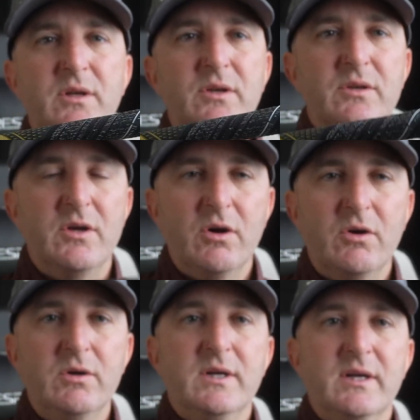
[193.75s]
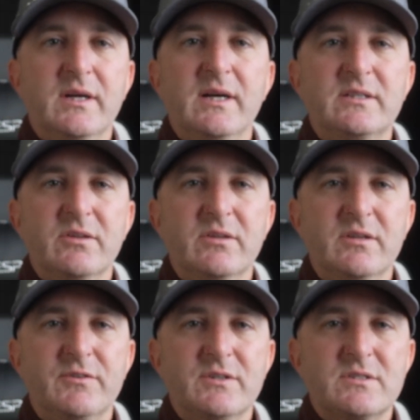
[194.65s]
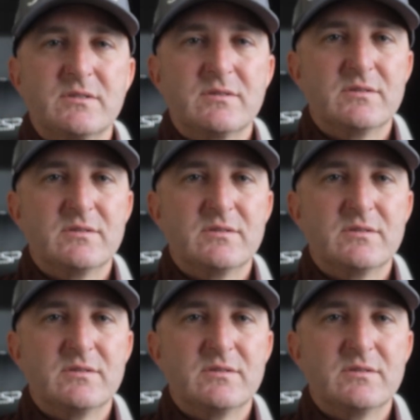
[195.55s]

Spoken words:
No. Can I tell the difference?